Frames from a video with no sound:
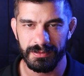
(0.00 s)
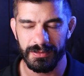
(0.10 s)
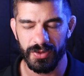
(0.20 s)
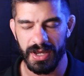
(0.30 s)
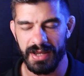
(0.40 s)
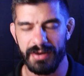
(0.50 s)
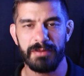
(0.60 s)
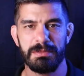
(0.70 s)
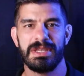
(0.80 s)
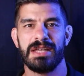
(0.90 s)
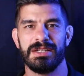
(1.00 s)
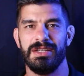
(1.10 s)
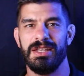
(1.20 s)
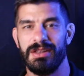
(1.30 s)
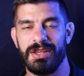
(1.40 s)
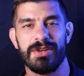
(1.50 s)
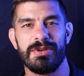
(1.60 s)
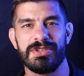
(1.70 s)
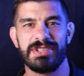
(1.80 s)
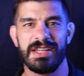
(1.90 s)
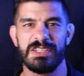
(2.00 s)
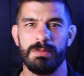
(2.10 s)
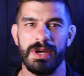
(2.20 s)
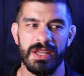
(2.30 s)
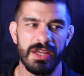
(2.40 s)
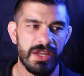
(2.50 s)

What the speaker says: Okay, and I don't mean that in a literal sense, but